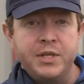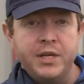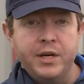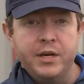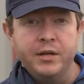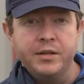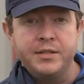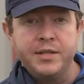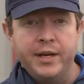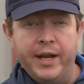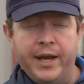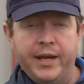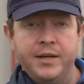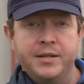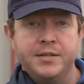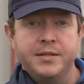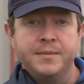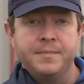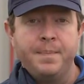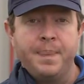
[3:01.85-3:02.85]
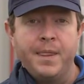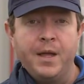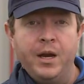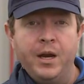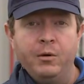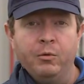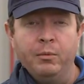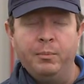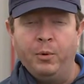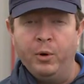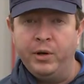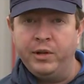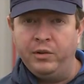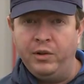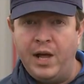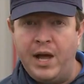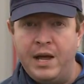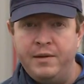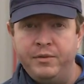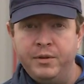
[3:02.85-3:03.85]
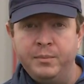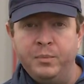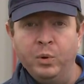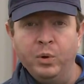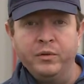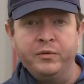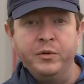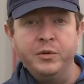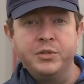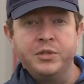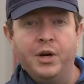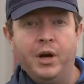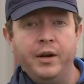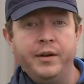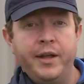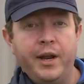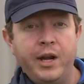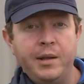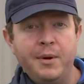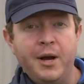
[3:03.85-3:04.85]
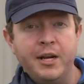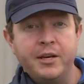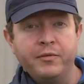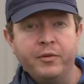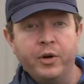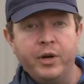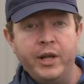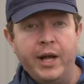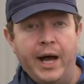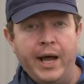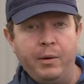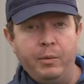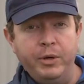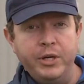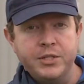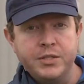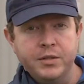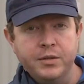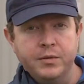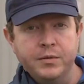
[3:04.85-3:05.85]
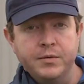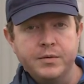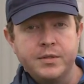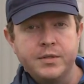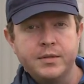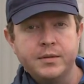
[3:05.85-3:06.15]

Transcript: here tonight. Reporting live in Port Fourchon, Danny Monteverde, Eyewitness News.